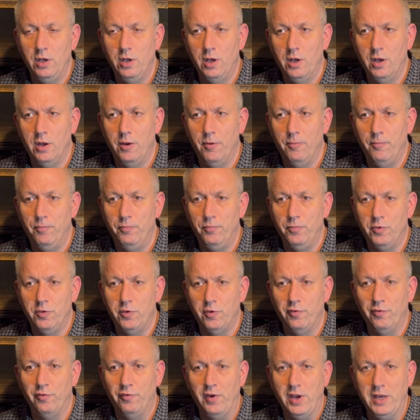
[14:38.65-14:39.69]

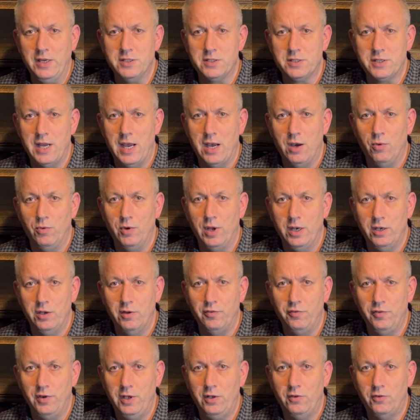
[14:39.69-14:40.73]
to face down and
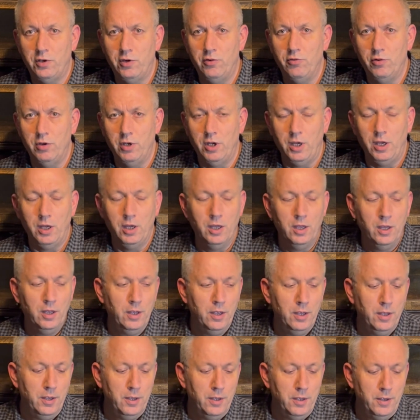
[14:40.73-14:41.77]
defeat tyranny.
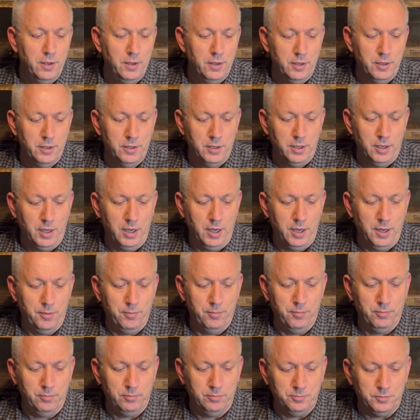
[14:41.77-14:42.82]

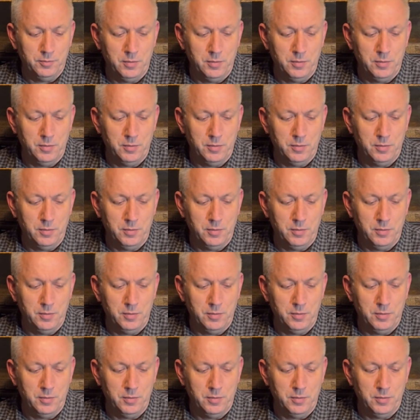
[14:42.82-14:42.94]
So